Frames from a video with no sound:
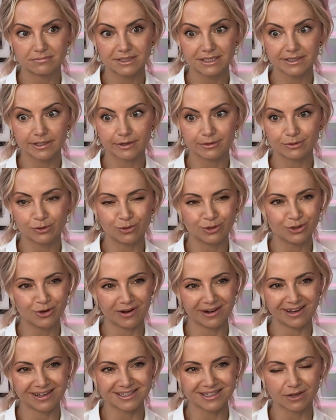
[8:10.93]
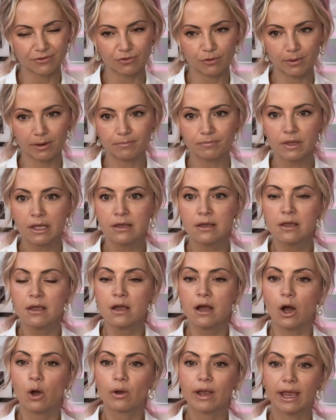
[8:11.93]
So cold calling is not for me.
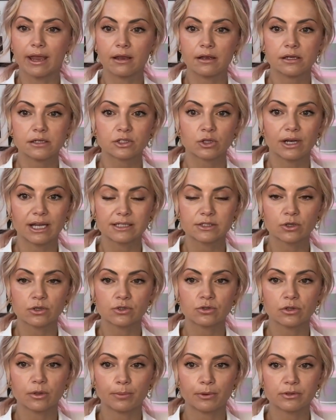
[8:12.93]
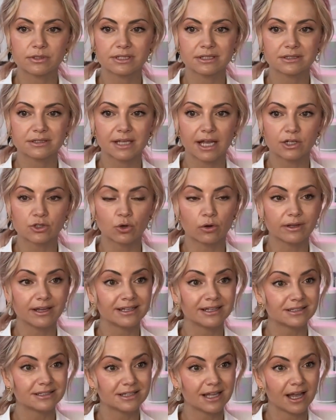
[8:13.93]
Okay, so let's go to the posting schedule.
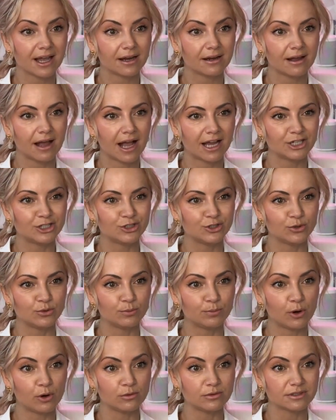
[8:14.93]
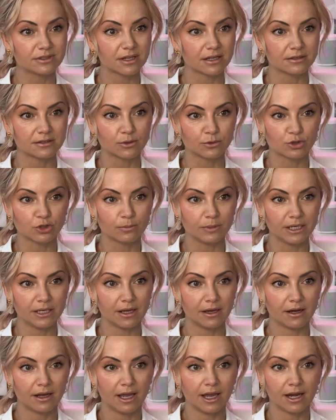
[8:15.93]
Instead, I do posts on social
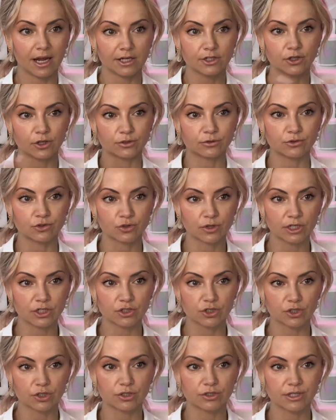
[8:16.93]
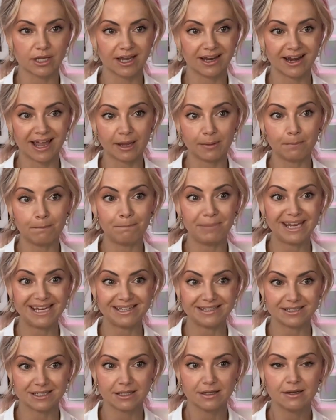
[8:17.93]
media and I talk to strangers and I
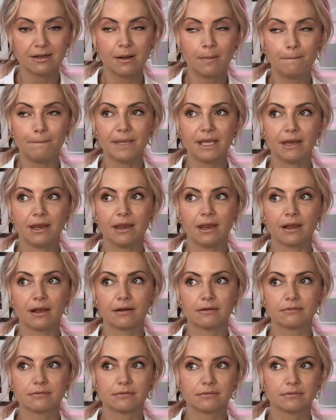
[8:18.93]
bait, meaning